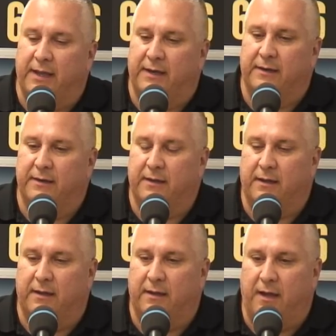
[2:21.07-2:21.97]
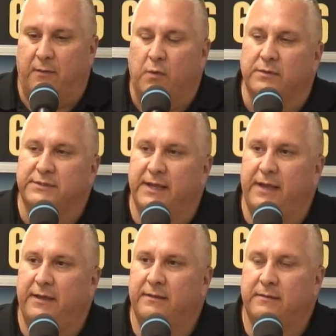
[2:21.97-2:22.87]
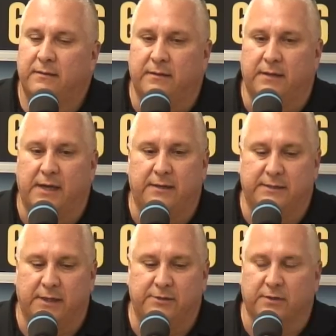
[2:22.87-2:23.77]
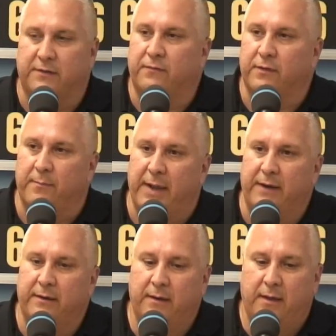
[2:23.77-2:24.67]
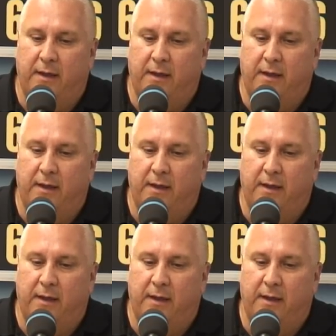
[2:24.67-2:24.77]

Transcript: and uh, I won't say in essentially for the better.